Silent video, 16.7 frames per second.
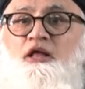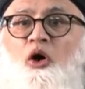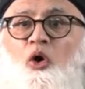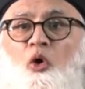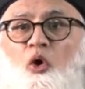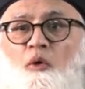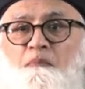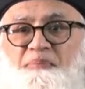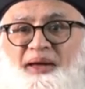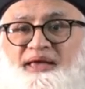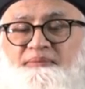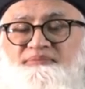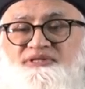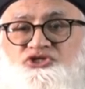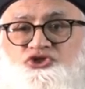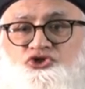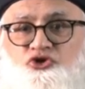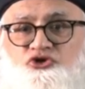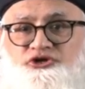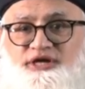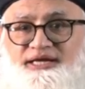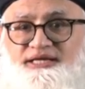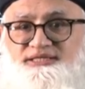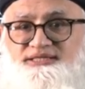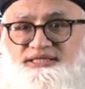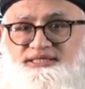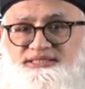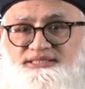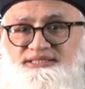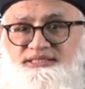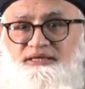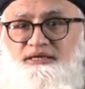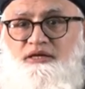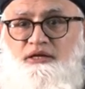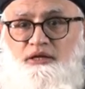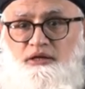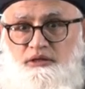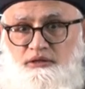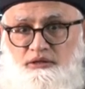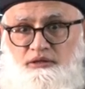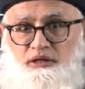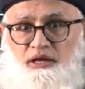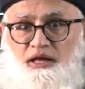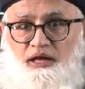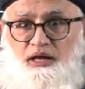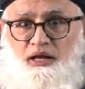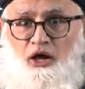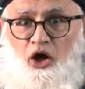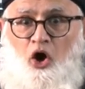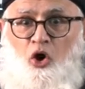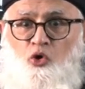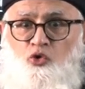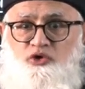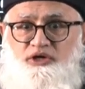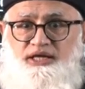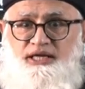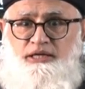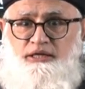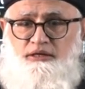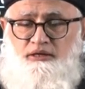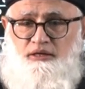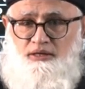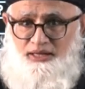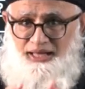or payments to creditors, hone in,